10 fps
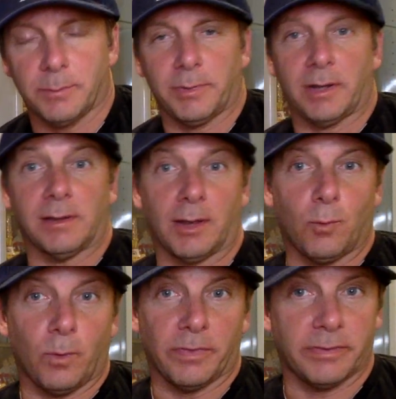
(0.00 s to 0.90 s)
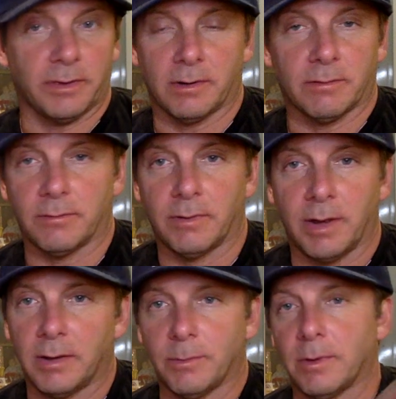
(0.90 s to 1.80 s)
played in like one theater or
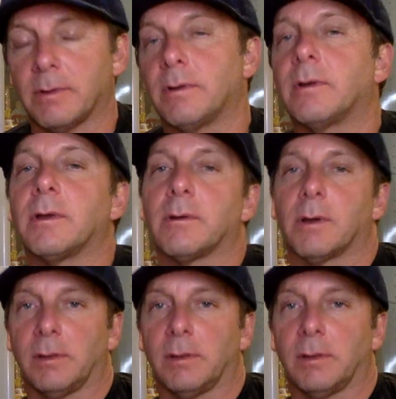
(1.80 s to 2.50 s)
anywhere near